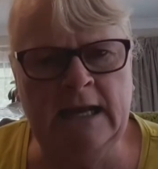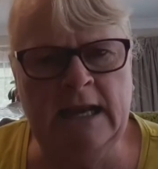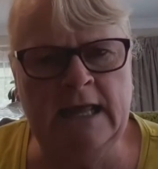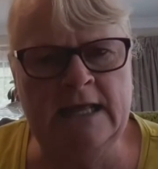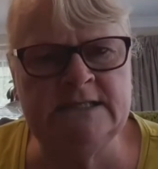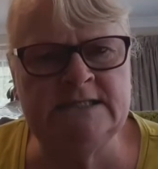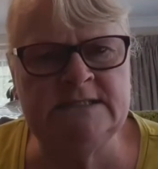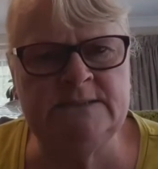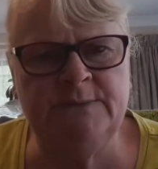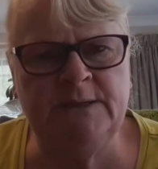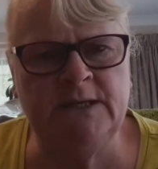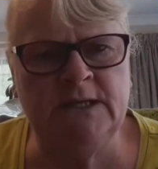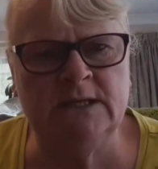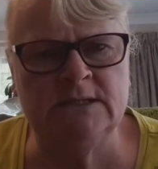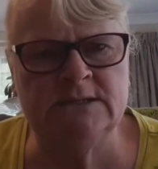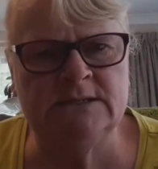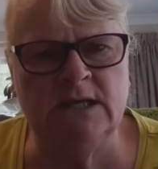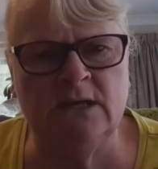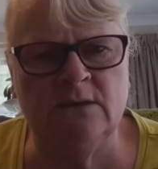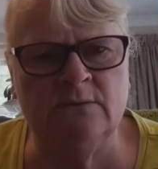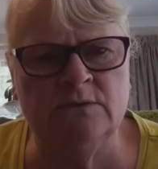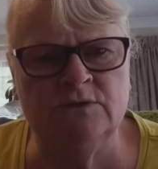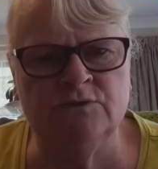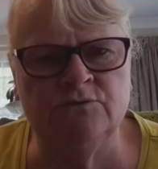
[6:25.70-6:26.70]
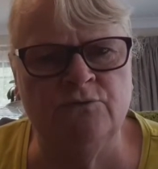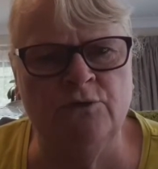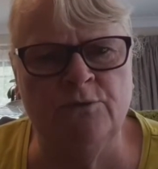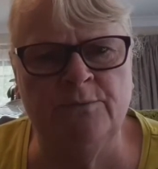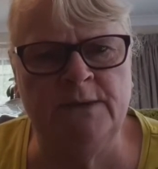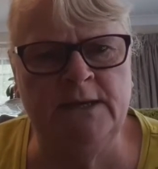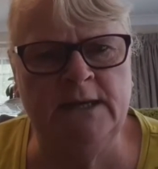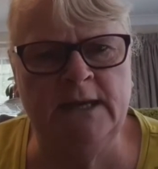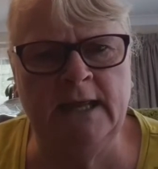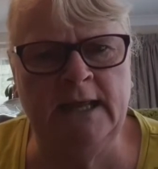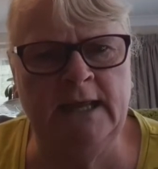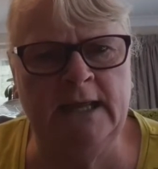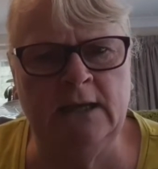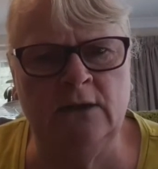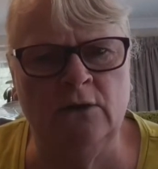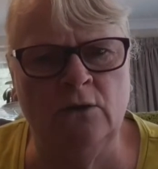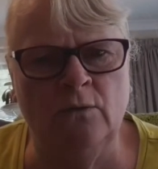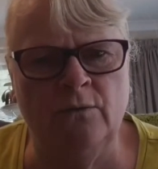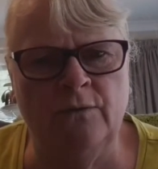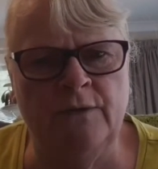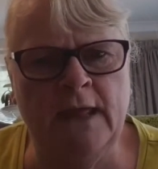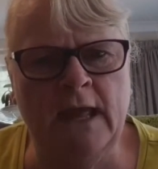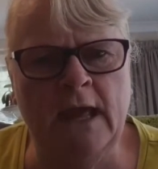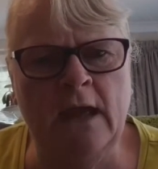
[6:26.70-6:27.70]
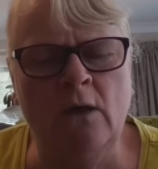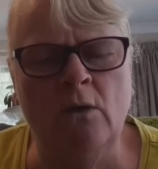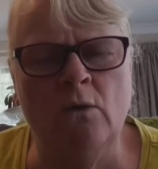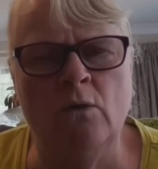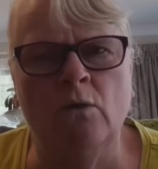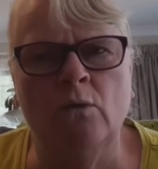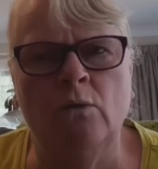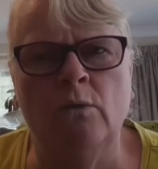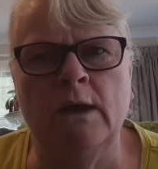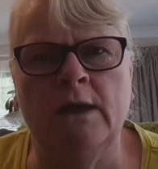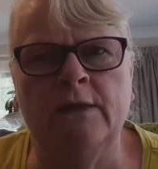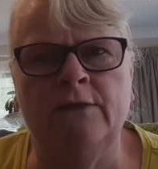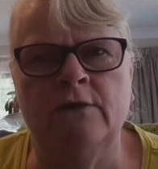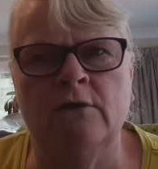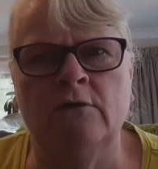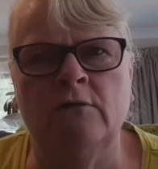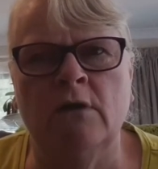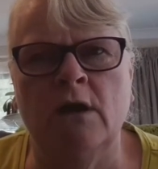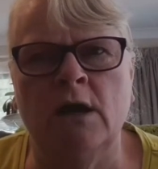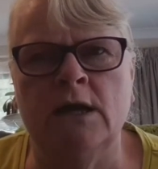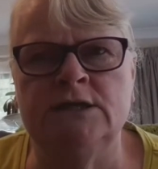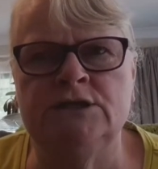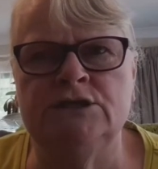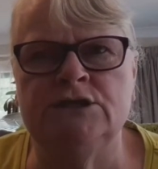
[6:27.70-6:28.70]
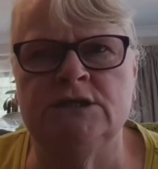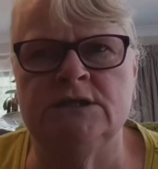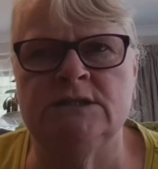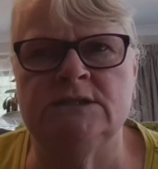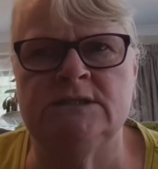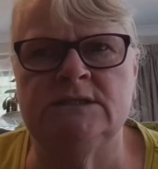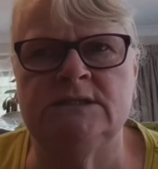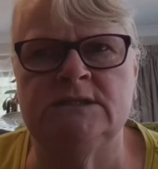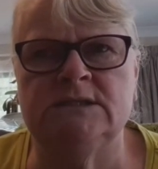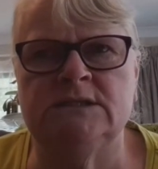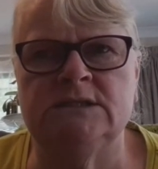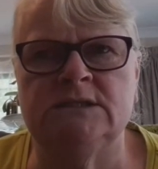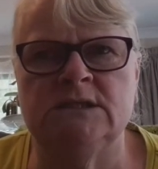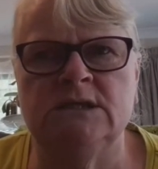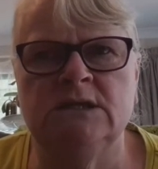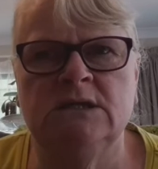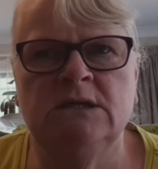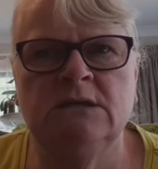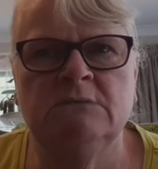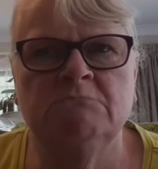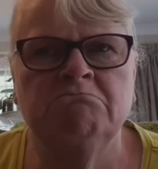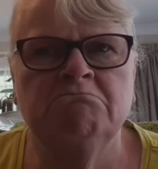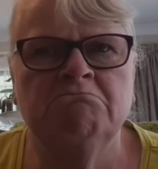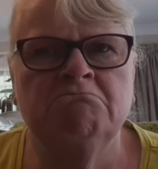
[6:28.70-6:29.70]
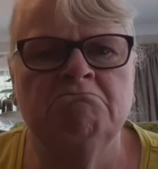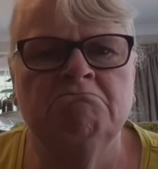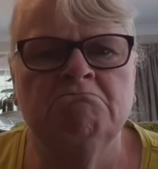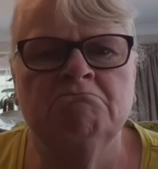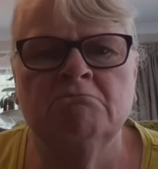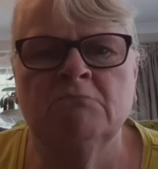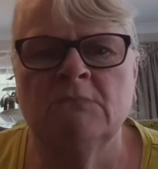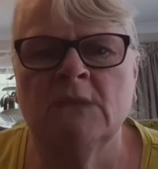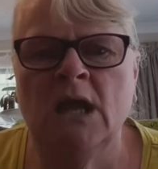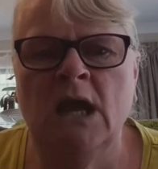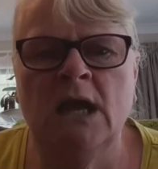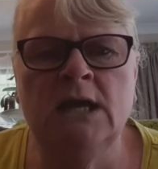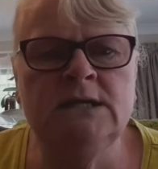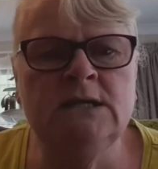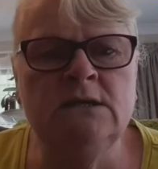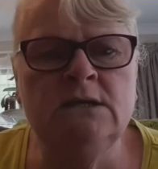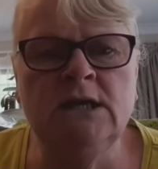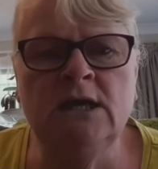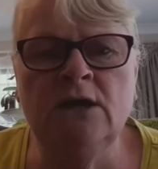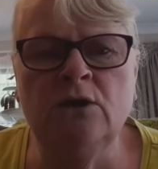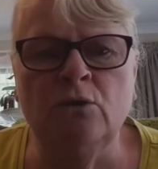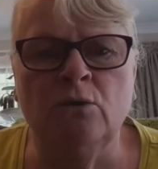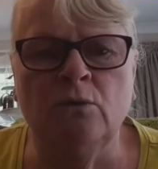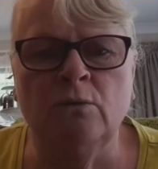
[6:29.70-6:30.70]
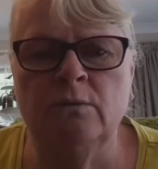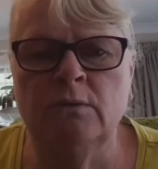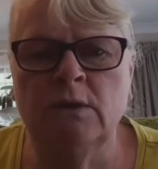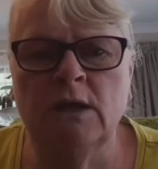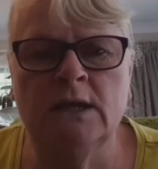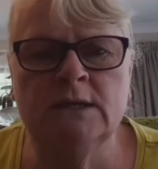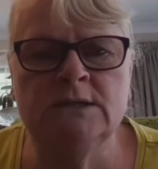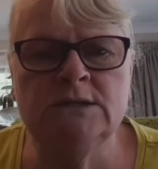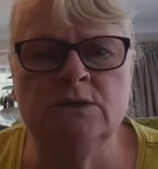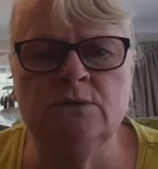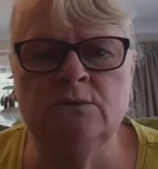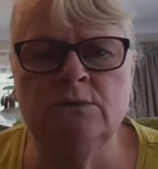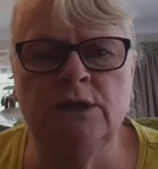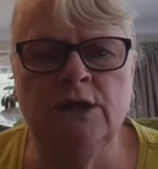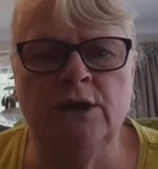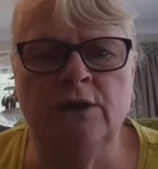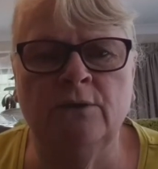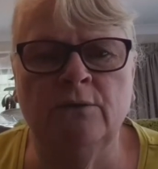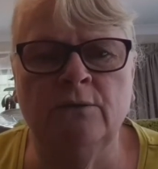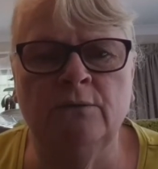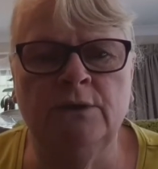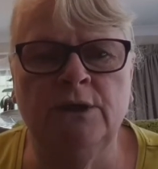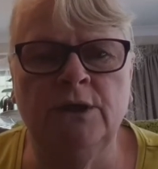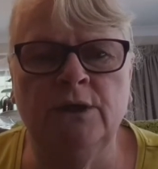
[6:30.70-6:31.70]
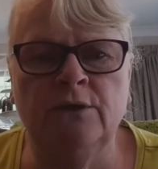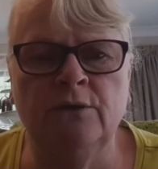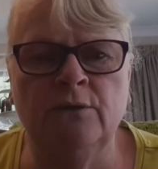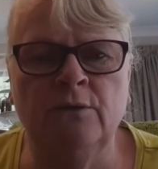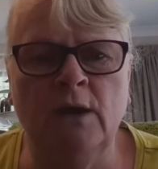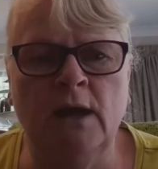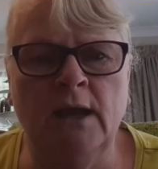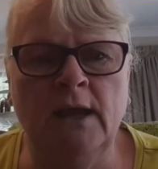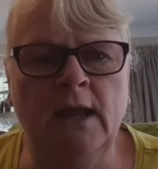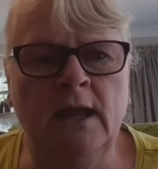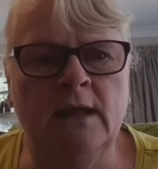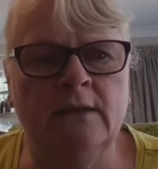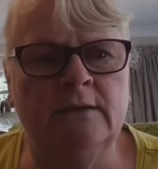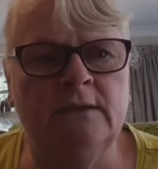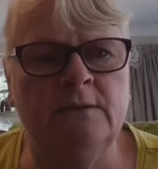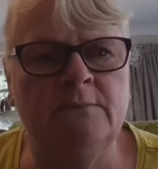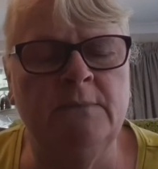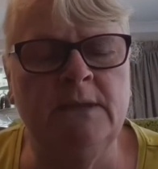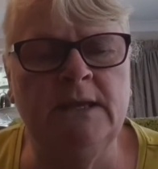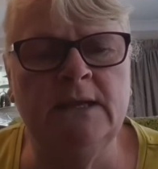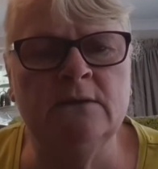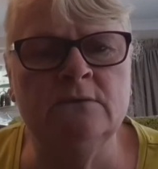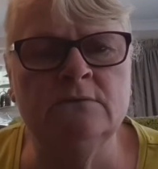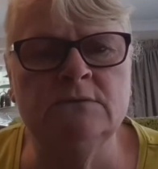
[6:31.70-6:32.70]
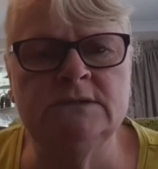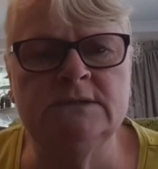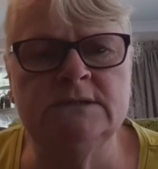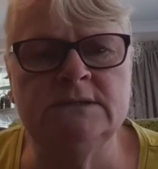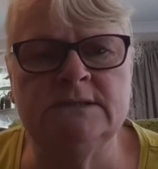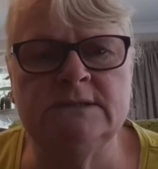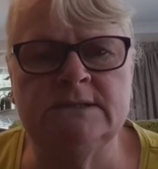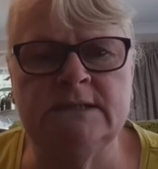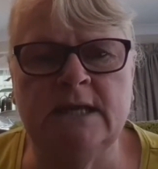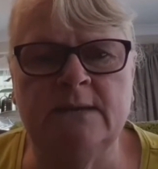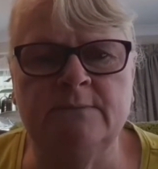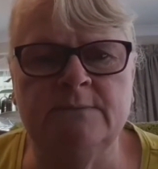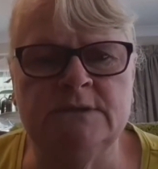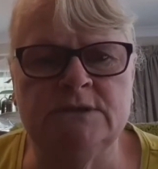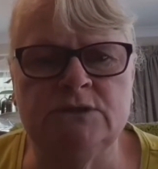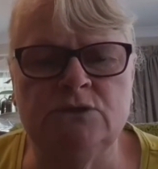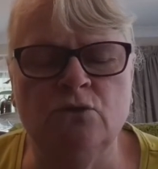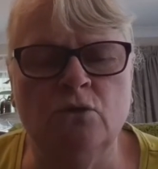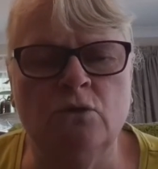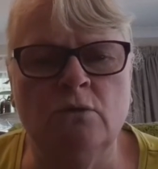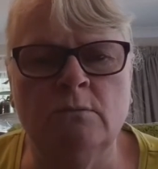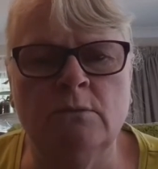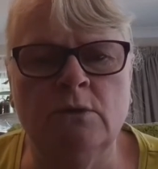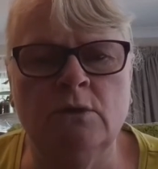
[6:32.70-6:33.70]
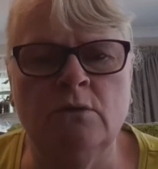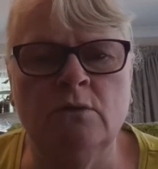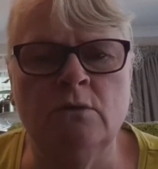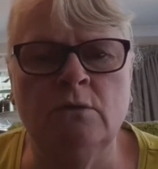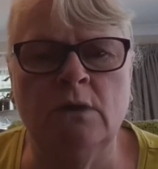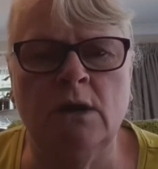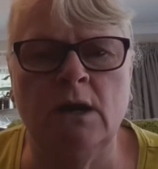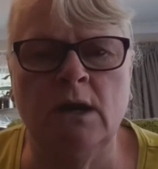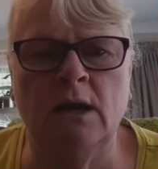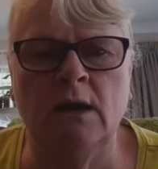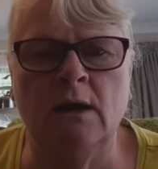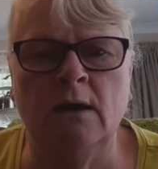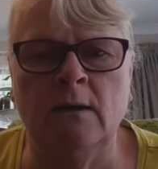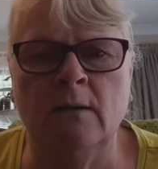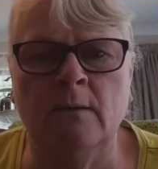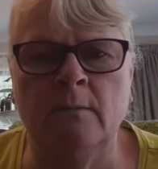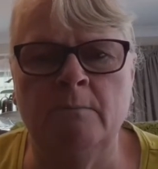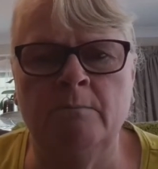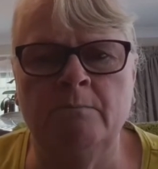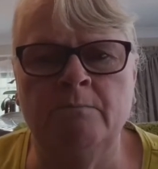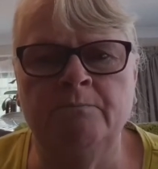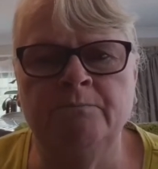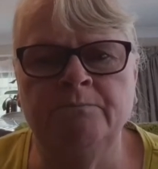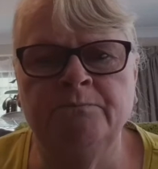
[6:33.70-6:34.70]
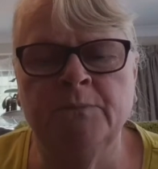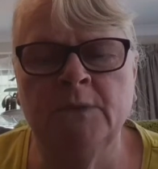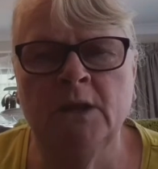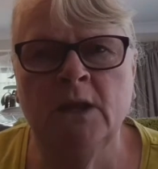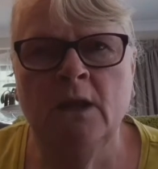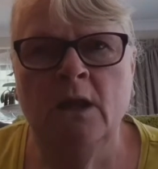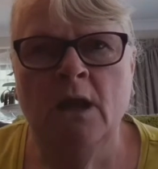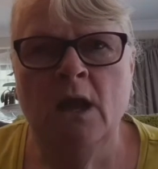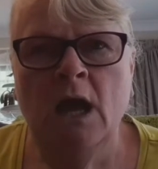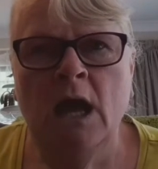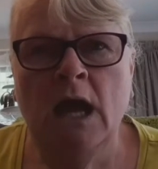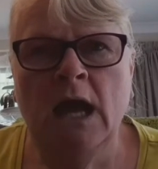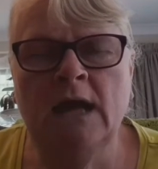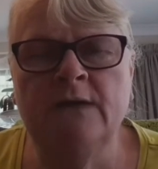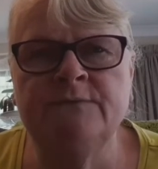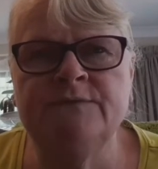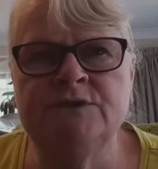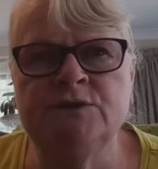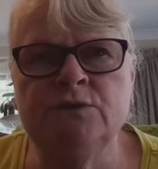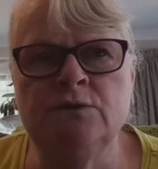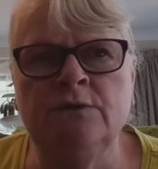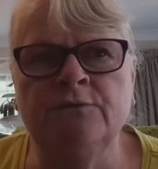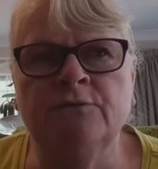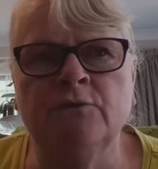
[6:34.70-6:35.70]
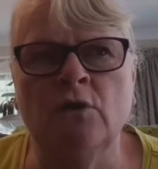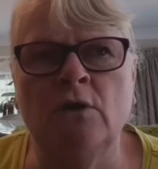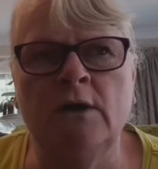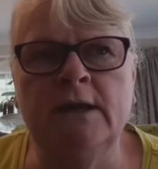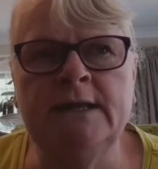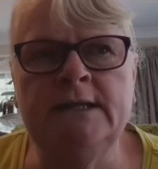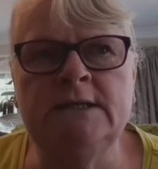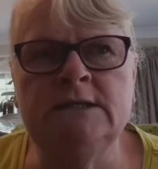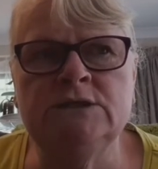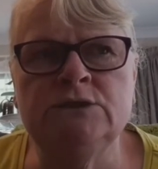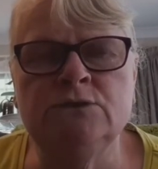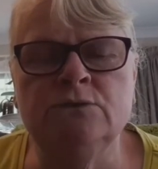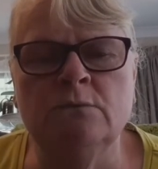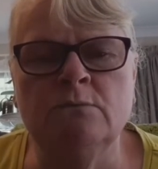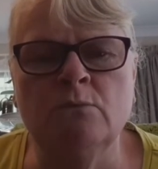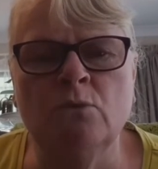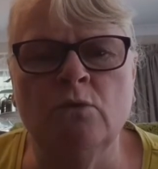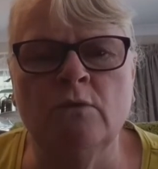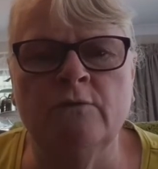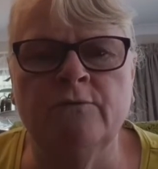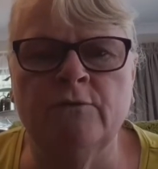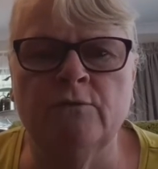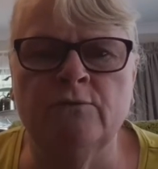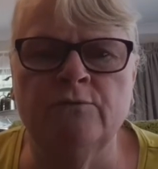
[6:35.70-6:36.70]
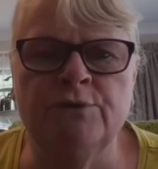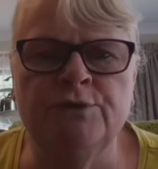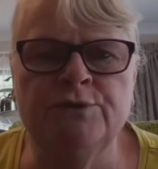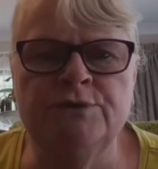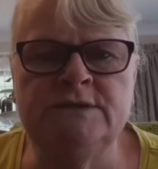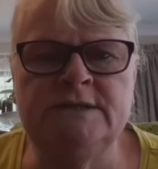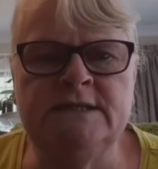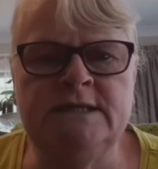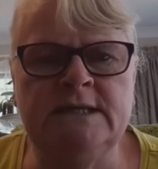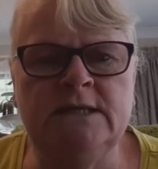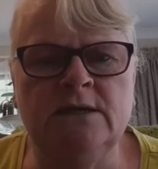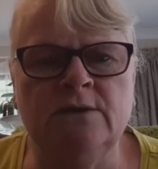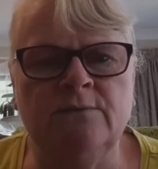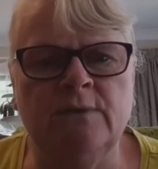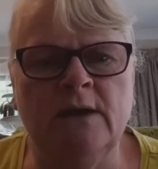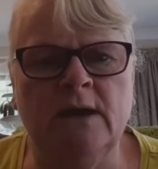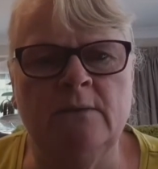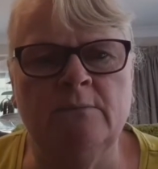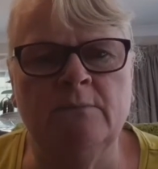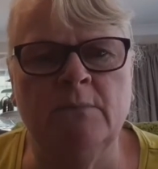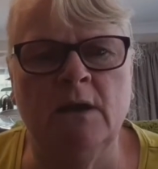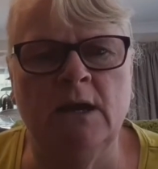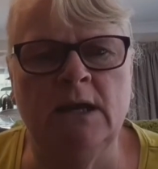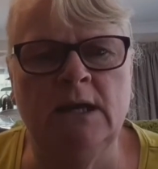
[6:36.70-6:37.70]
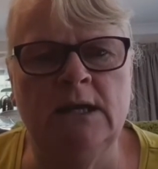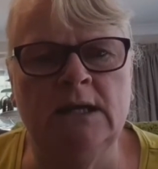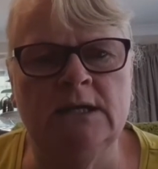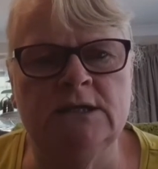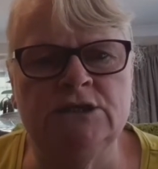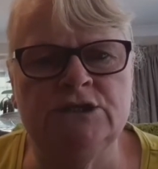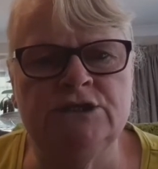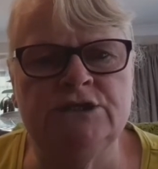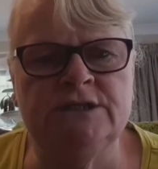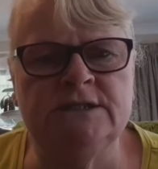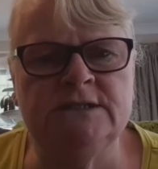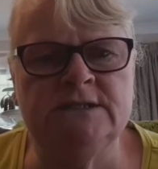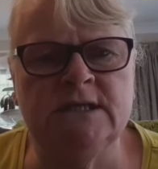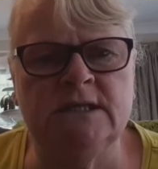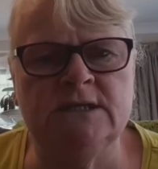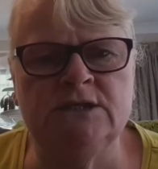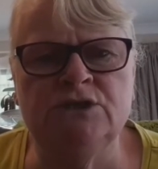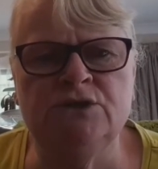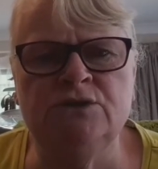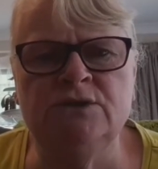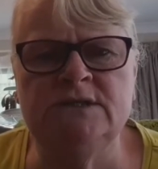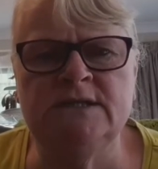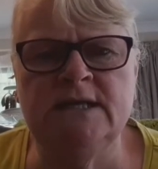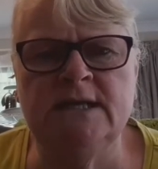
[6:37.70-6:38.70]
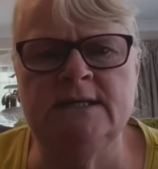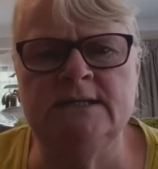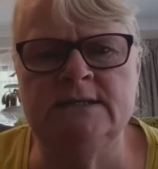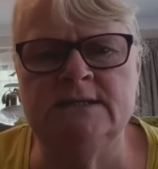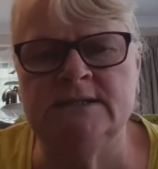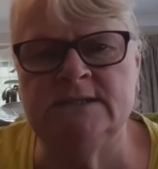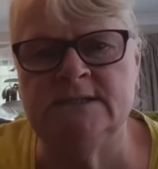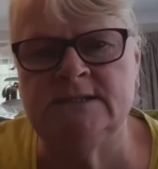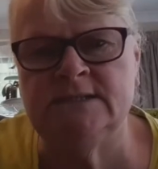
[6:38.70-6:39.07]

ate less because I was ruminating on that, or whether I just I don't know. I don't know. You know, I had the meals the same as normal. Um, I've sort of got into a more of a routine around my lunches. I do tend